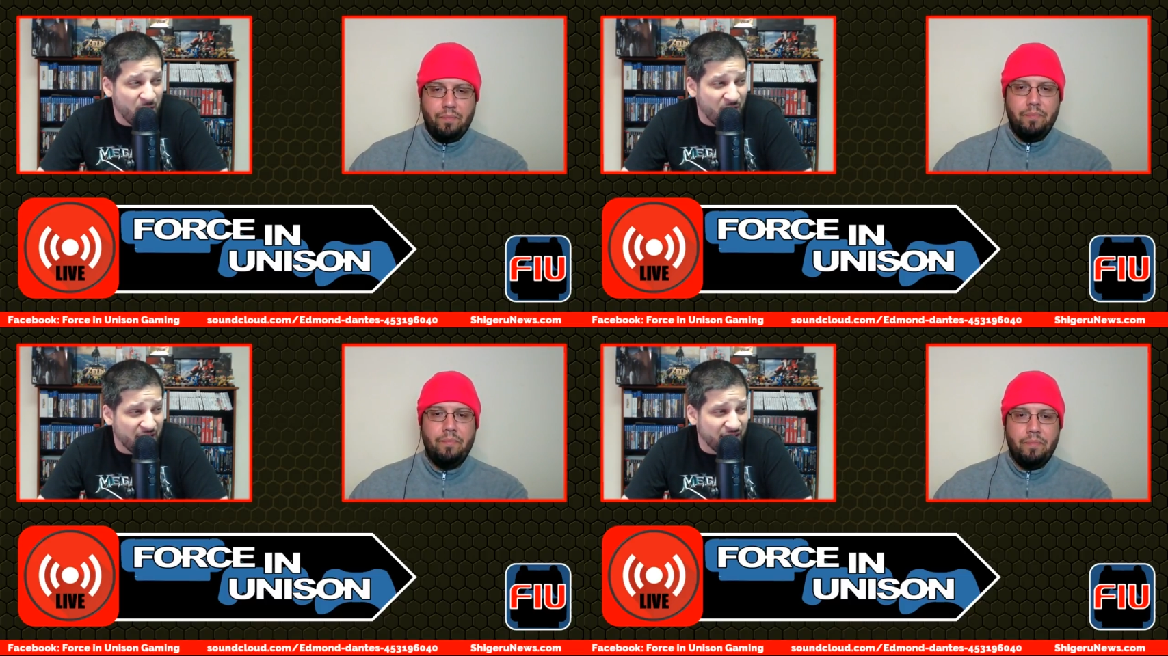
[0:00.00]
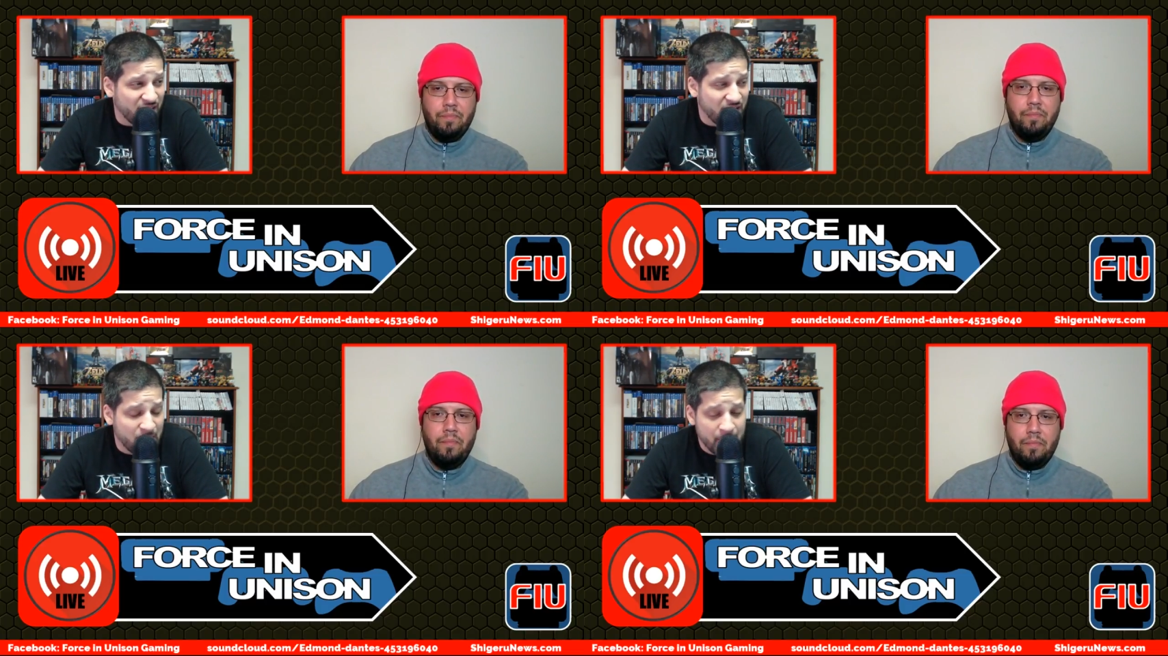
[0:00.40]

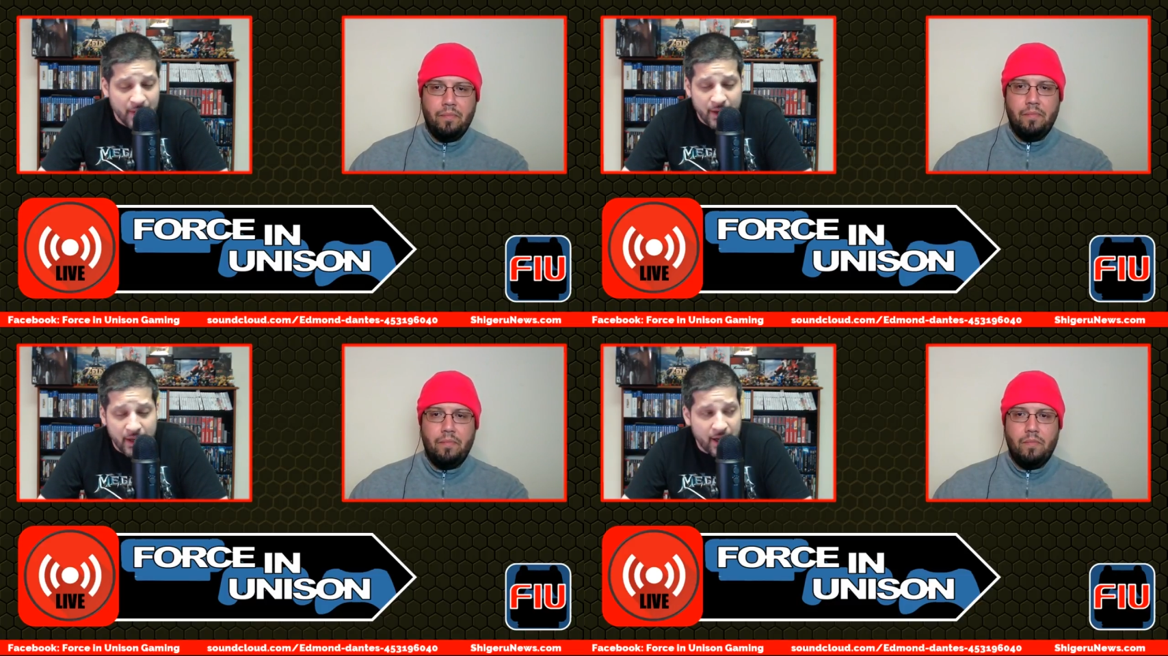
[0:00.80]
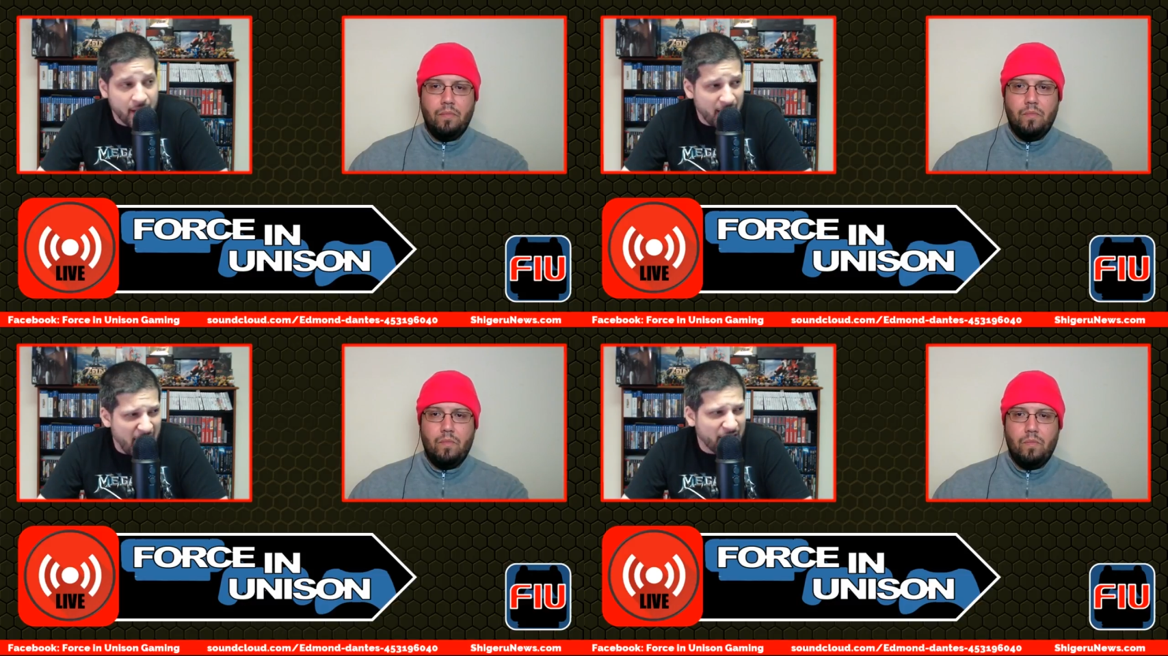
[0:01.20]
Speaker 1: Odyssey,
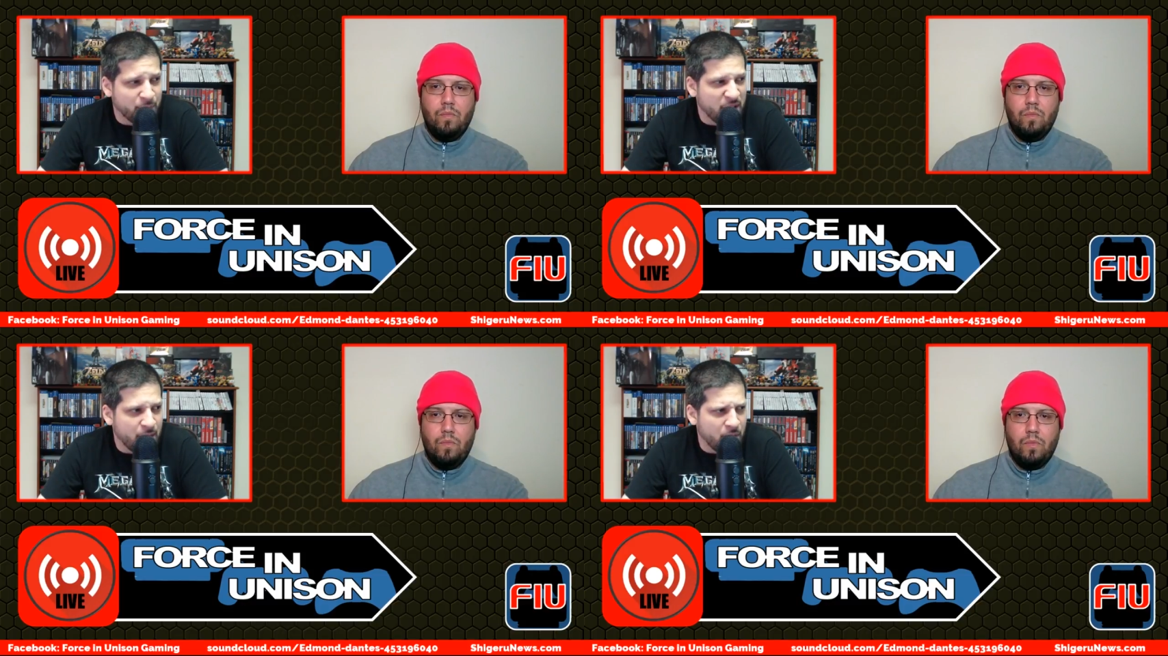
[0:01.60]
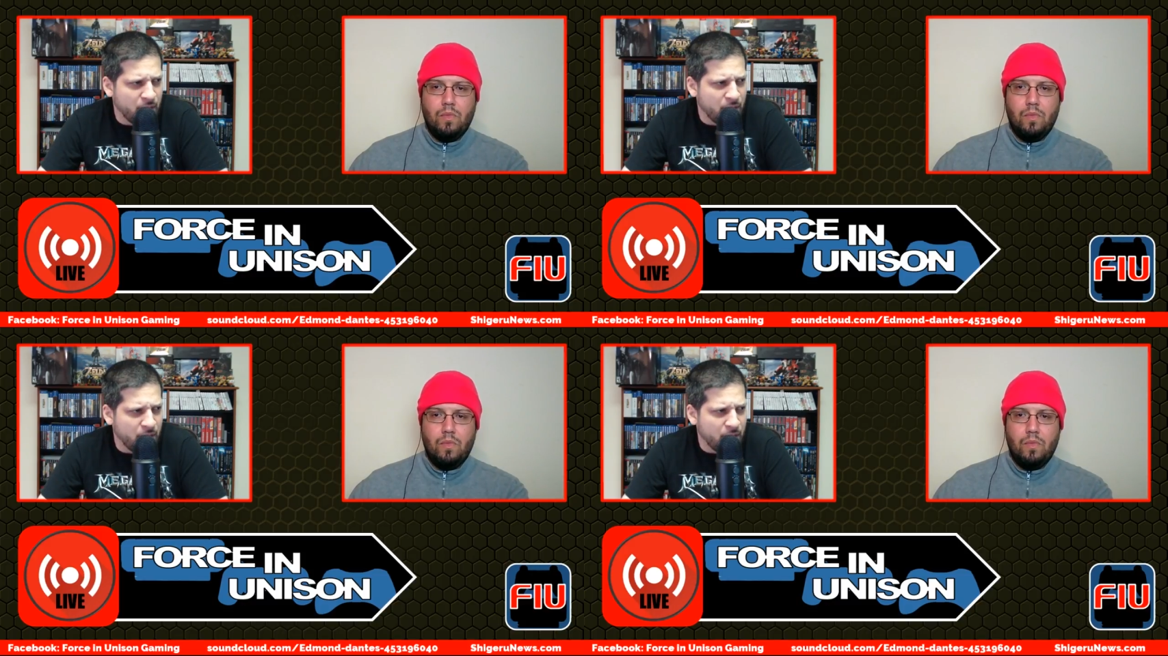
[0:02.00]
but